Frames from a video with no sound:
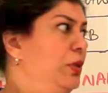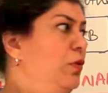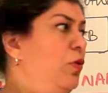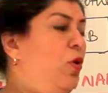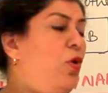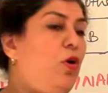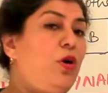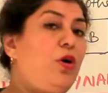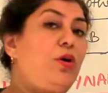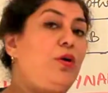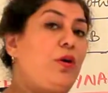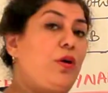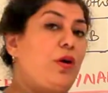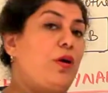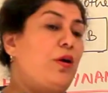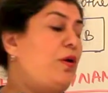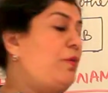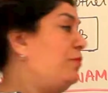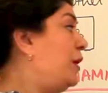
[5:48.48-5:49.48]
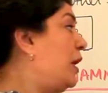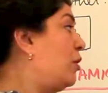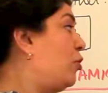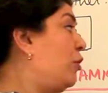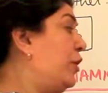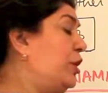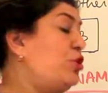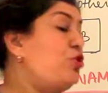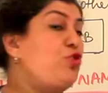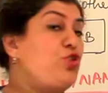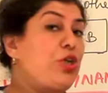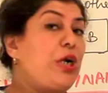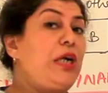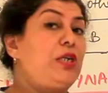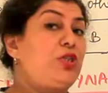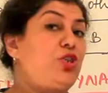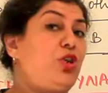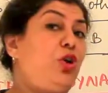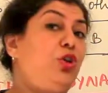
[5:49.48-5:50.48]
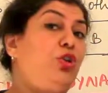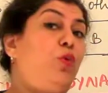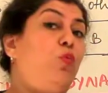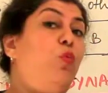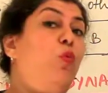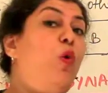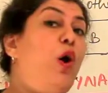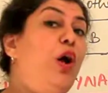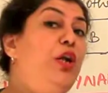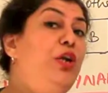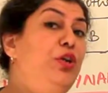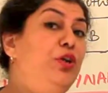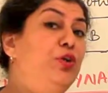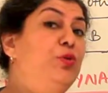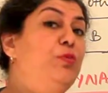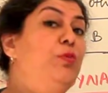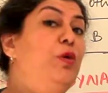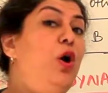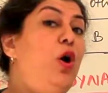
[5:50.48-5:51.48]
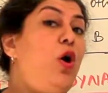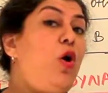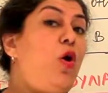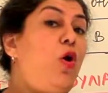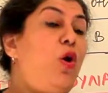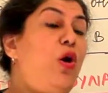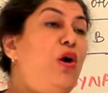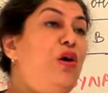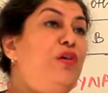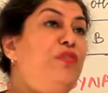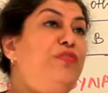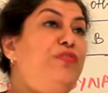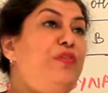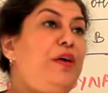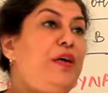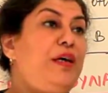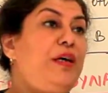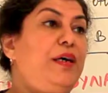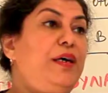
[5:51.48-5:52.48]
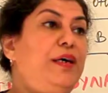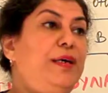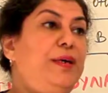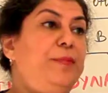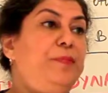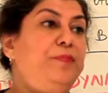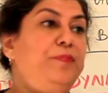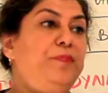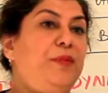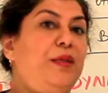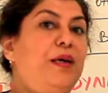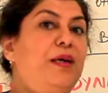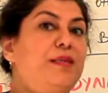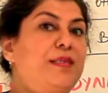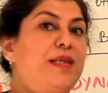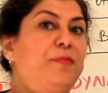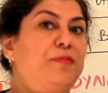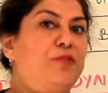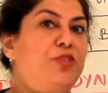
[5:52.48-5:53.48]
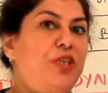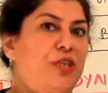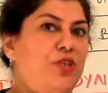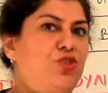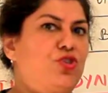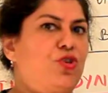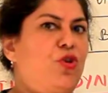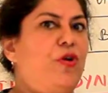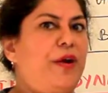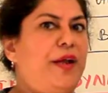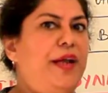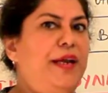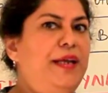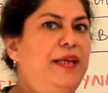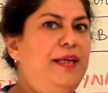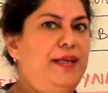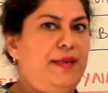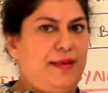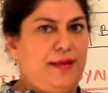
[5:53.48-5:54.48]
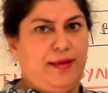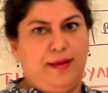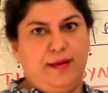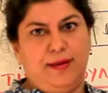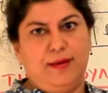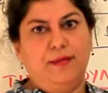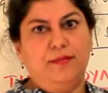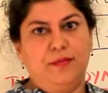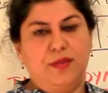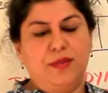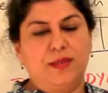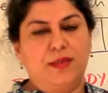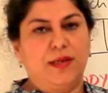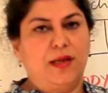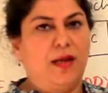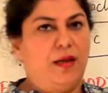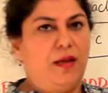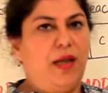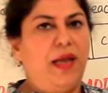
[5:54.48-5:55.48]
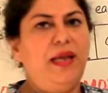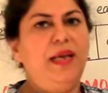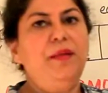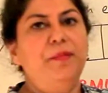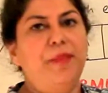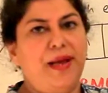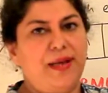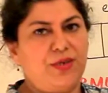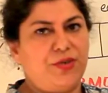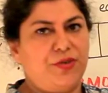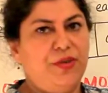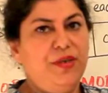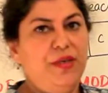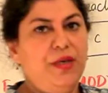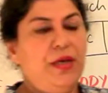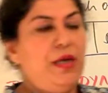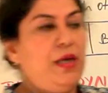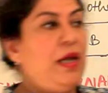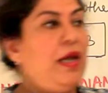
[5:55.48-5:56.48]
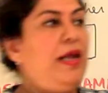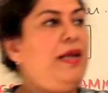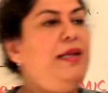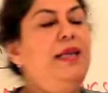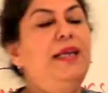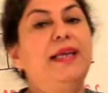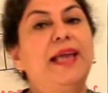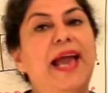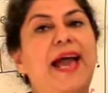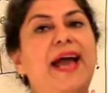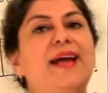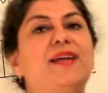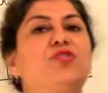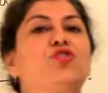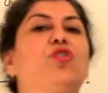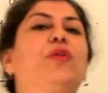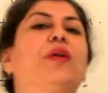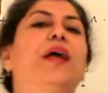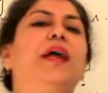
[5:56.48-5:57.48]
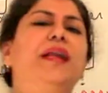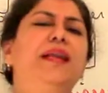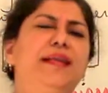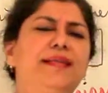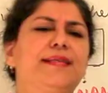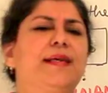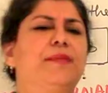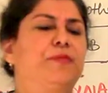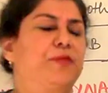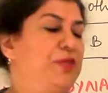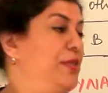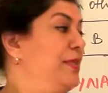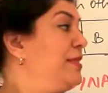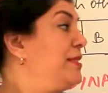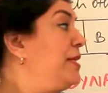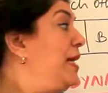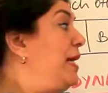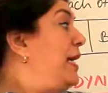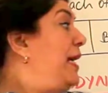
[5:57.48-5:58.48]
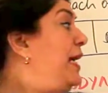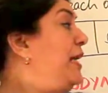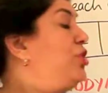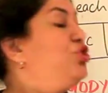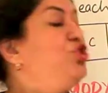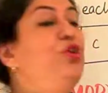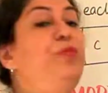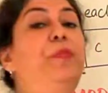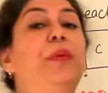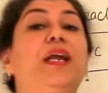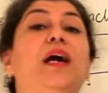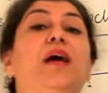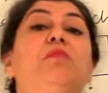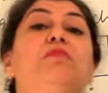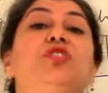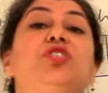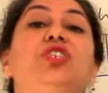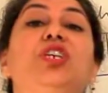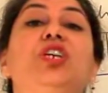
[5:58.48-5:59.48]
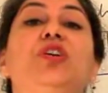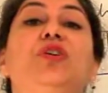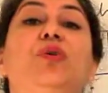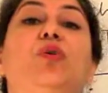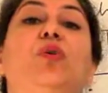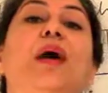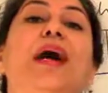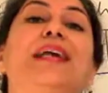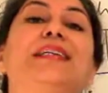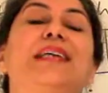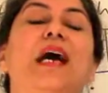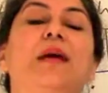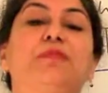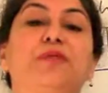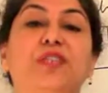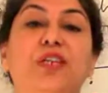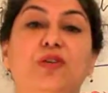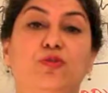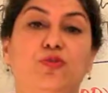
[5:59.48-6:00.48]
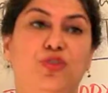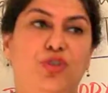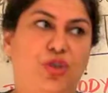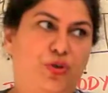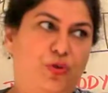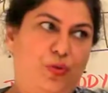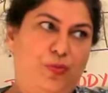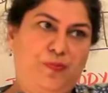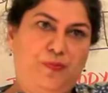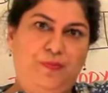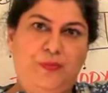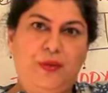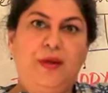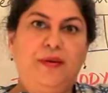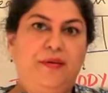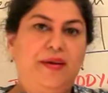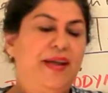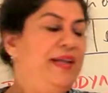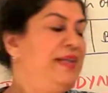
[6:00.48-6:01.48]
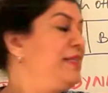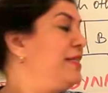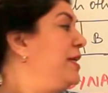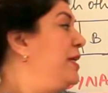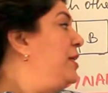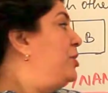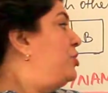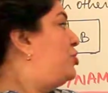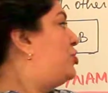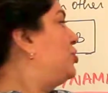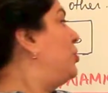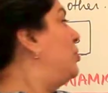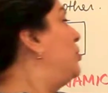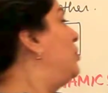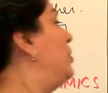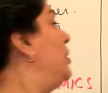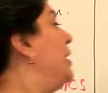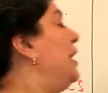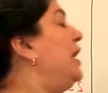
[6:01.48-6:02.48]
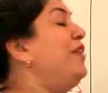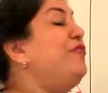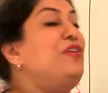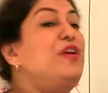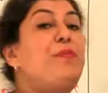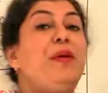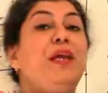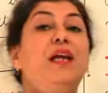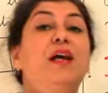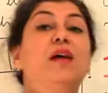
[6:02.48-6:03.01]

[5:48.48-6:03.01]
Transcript: or according to Charles' law, the volume of a substance or any matter, any gas or any substance, it should become zero at absolute zero, right? So if it